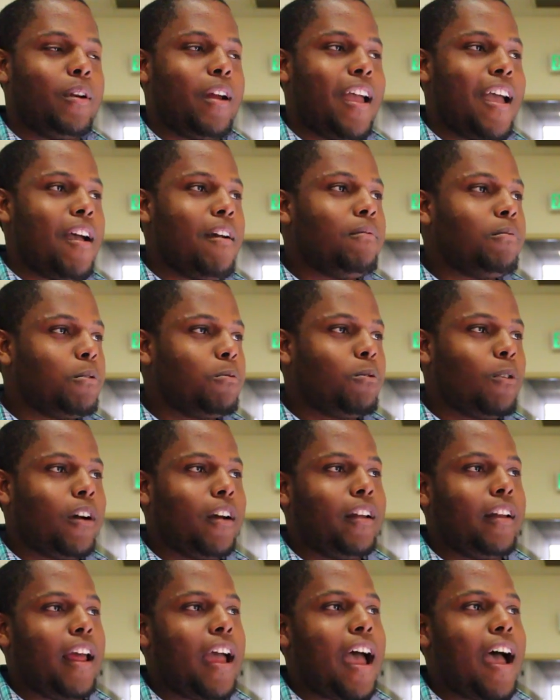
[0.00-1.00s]

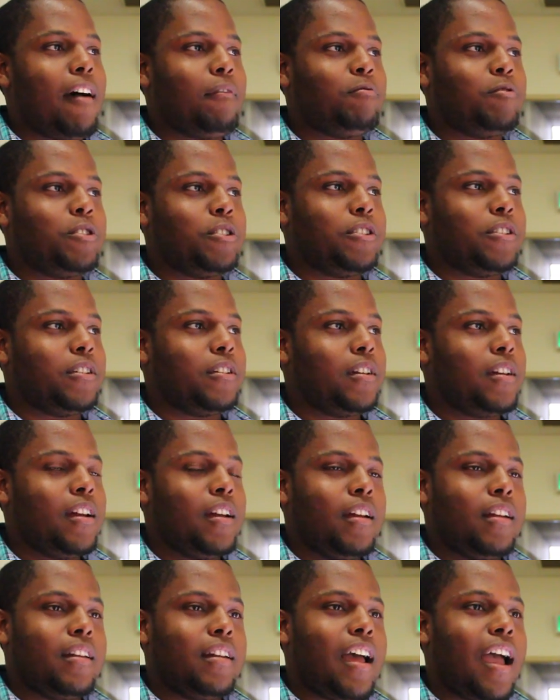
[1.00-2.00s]
everyone after
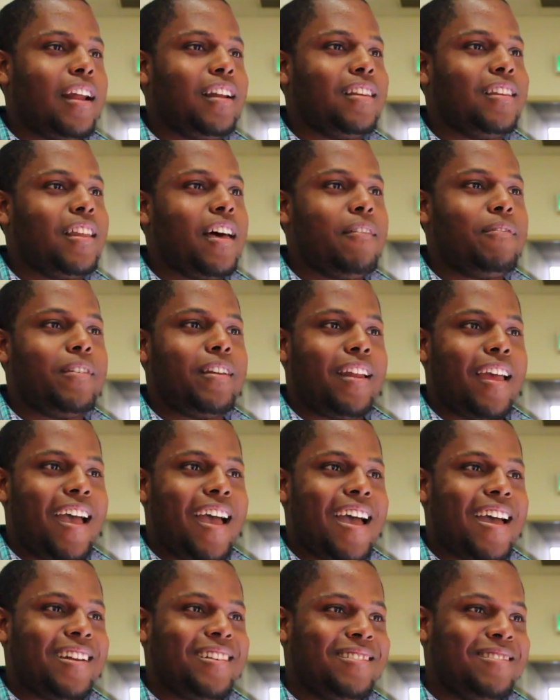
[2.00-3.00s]
9/11
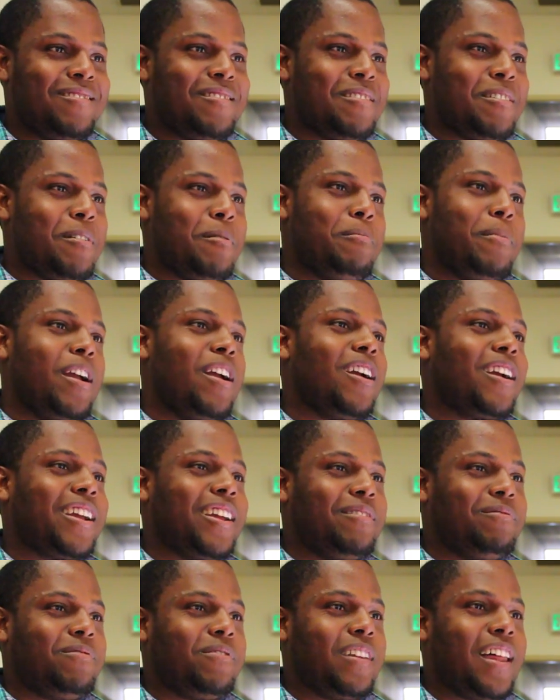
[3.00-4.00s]
had
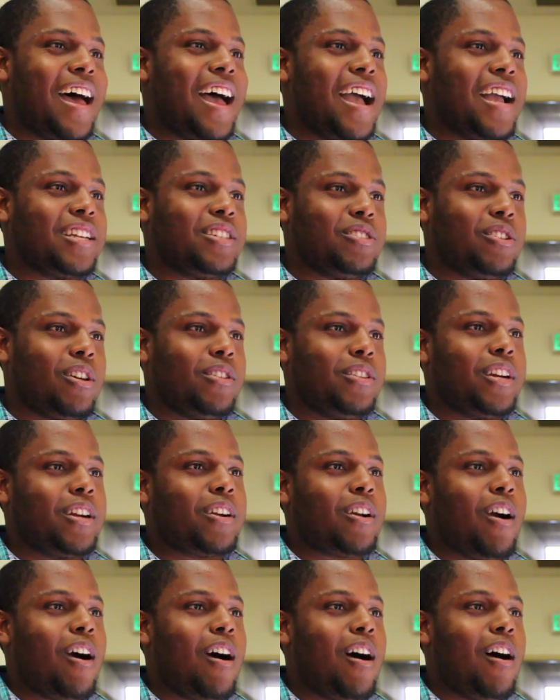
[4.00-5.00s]
American flags on their
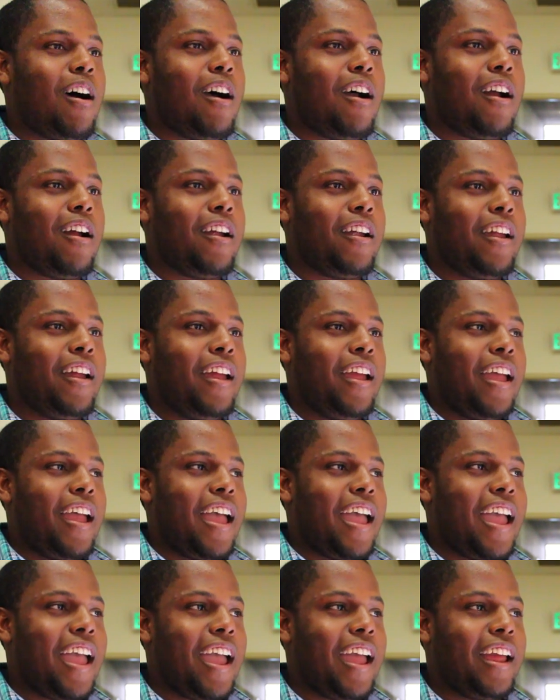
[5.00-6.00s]
car,
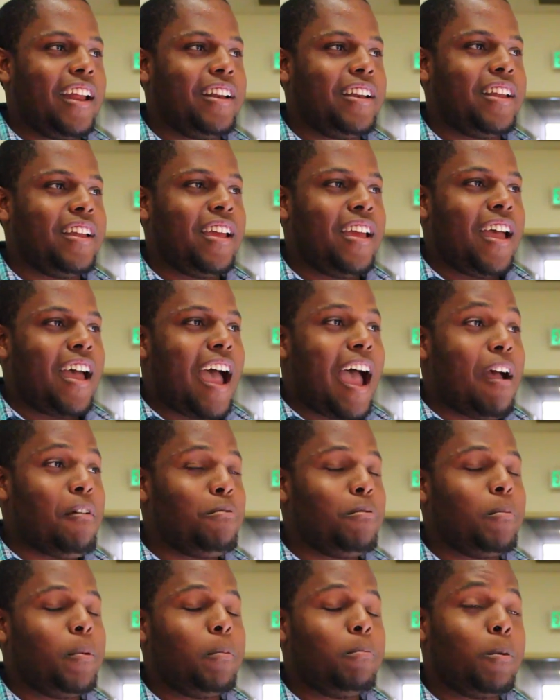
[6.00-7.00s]
and I
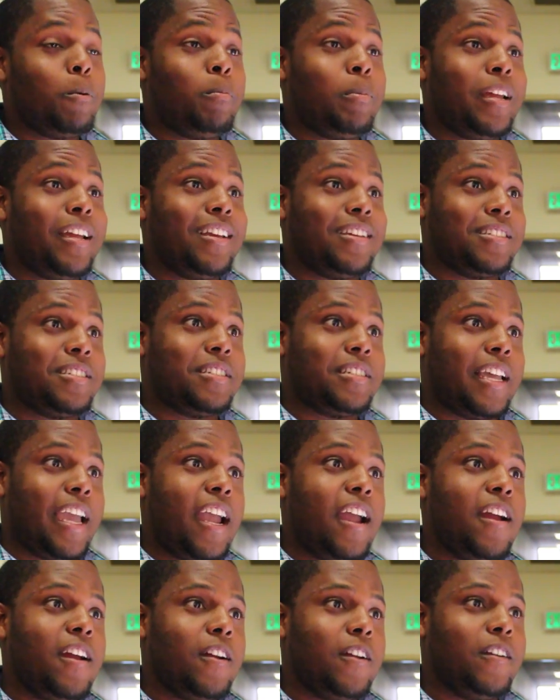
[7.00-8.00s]
remember being
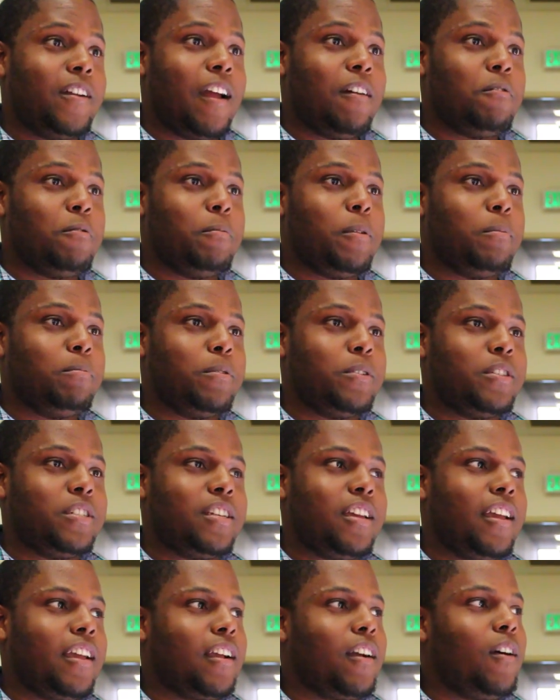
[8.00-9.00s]
scared. I remember
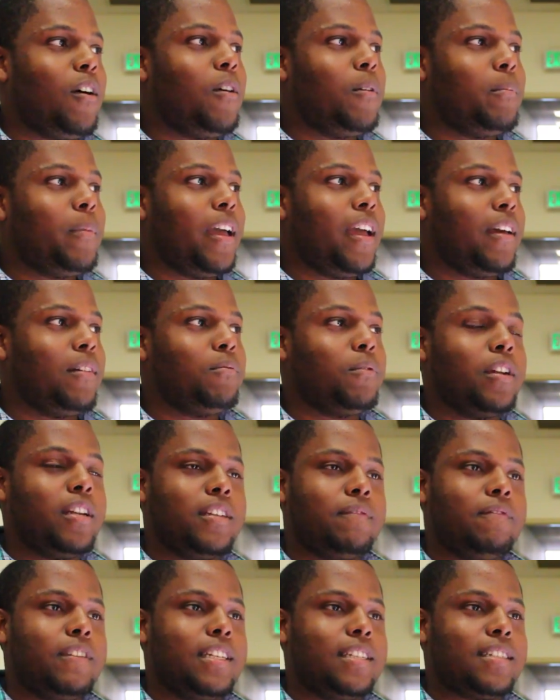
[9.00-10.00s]
saying, oh man, what
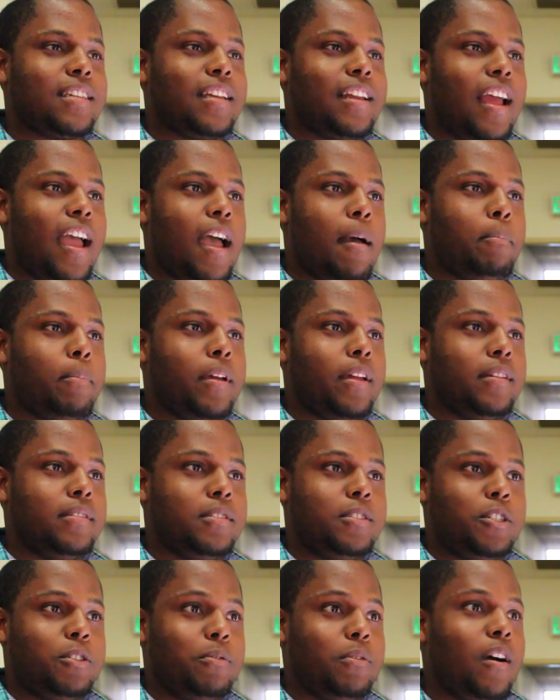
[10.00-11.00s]
if this can
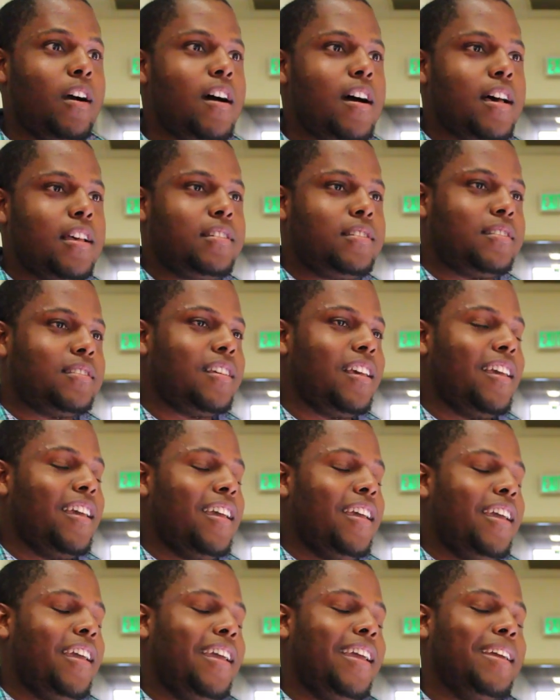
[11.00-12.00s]
happen to us?
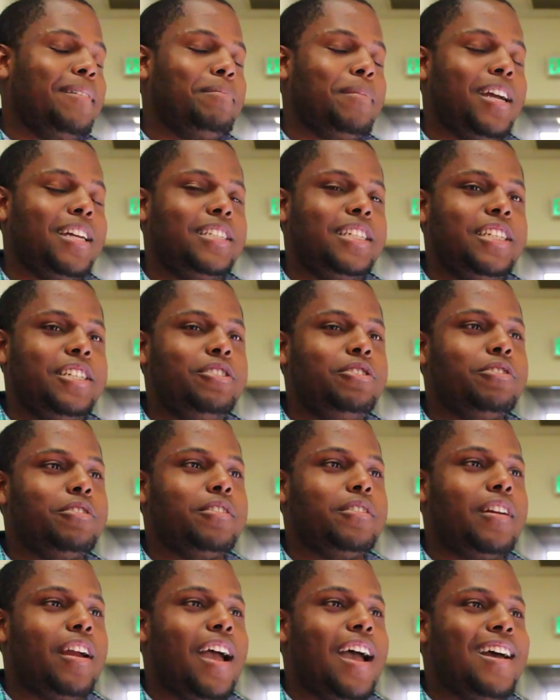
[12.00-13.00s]
And my
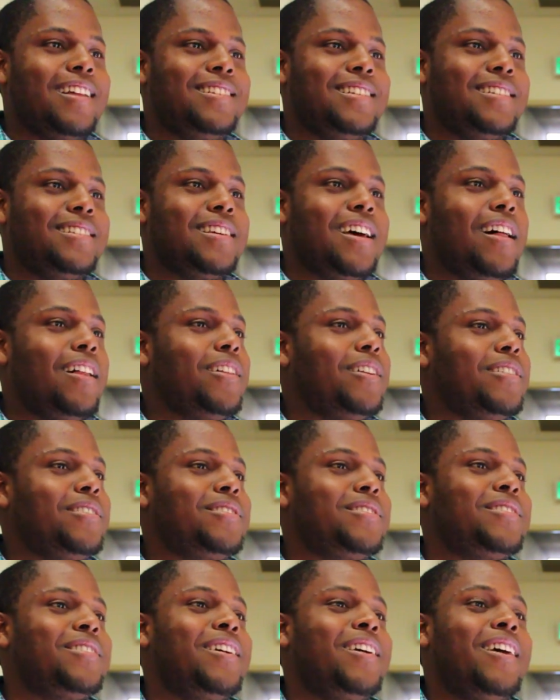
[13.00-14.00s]
teacher had to tell
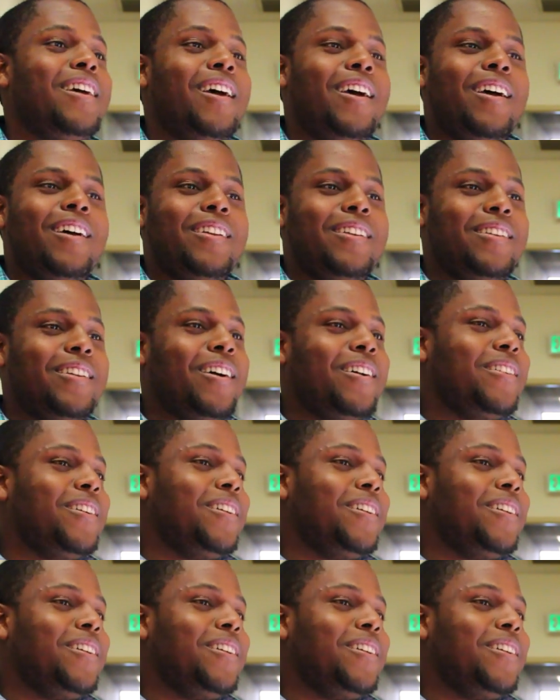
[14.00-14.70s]
us, no,